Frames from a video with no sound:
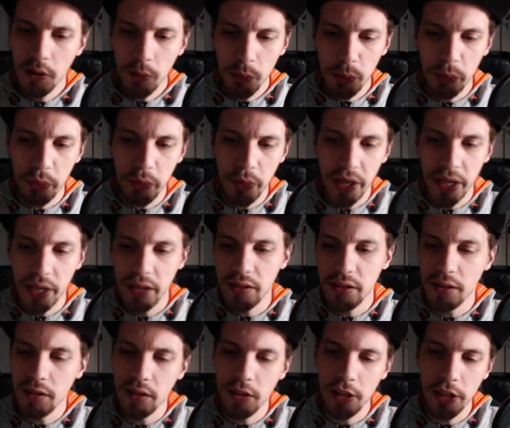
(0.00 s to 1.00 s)
bring it
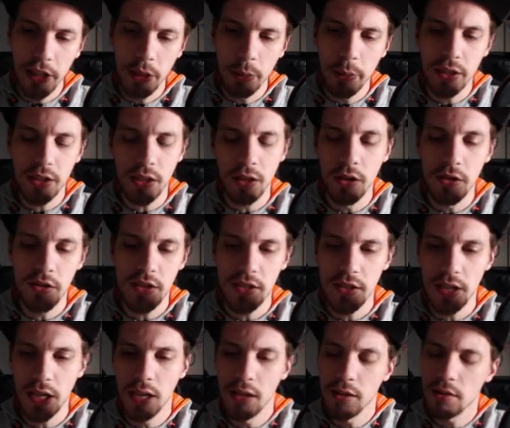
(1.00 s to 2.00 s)
a little bit closer
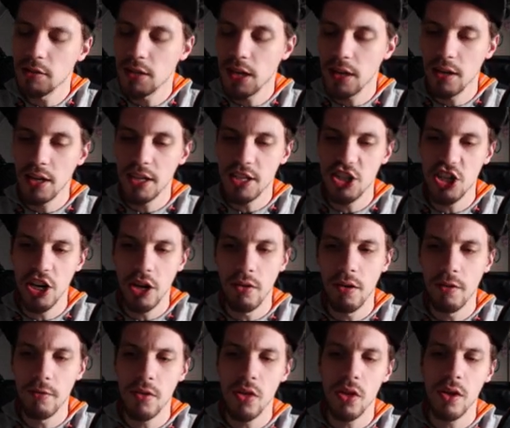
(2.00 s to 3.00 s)
together to kind of like gel
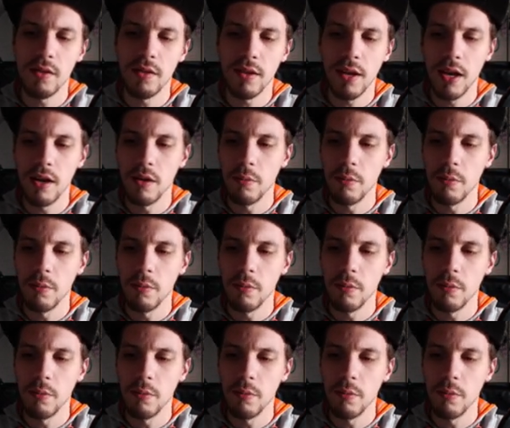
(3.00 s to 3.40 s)
everything together.